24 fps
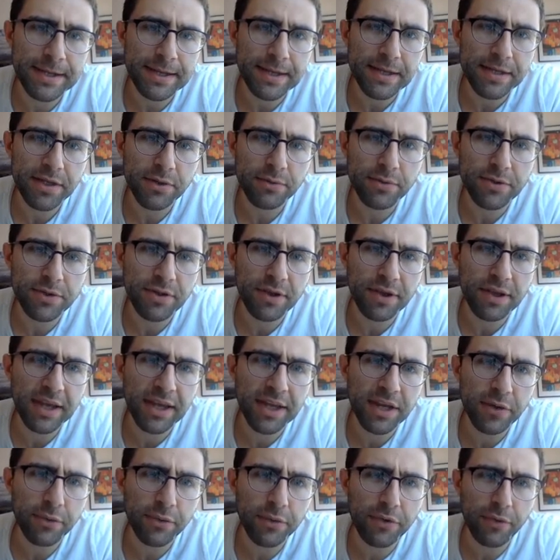So I was looking at
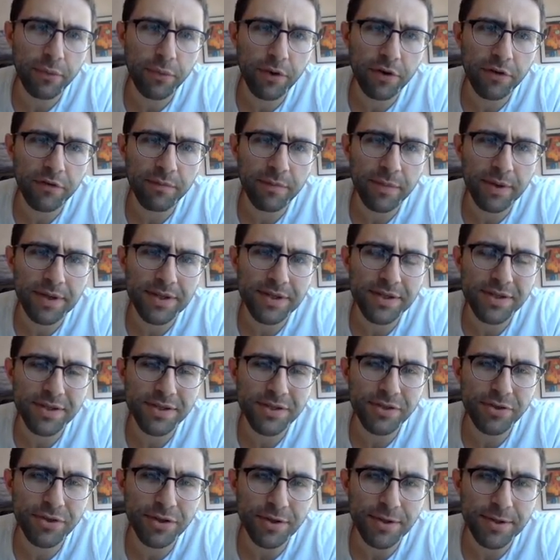it with one of my
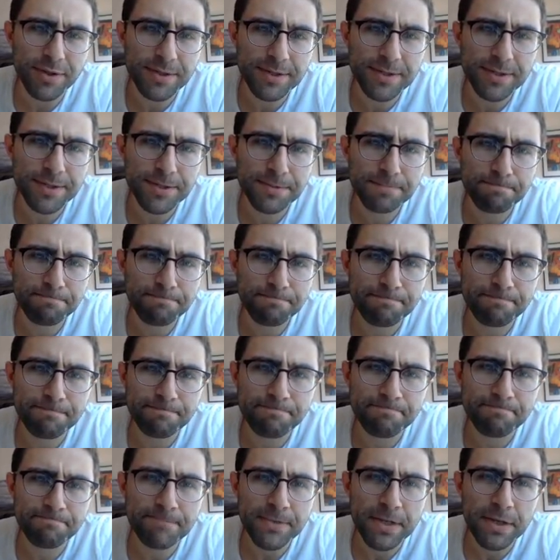students,
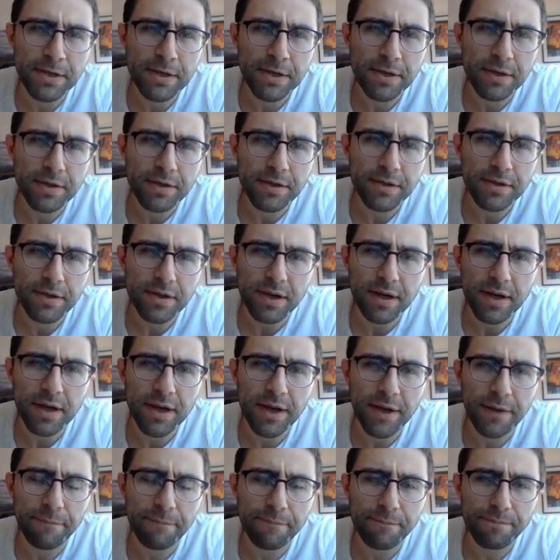
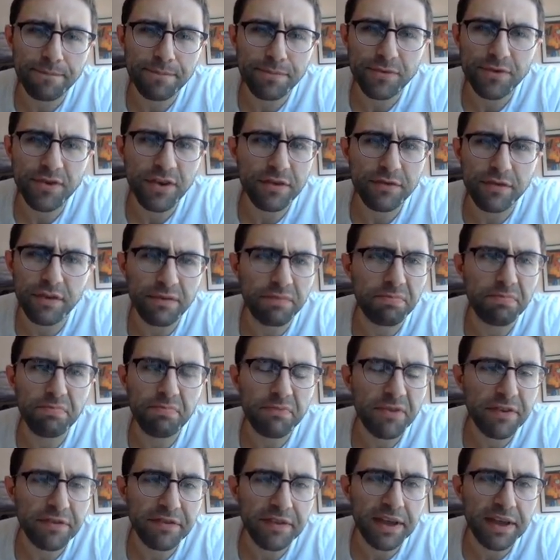just to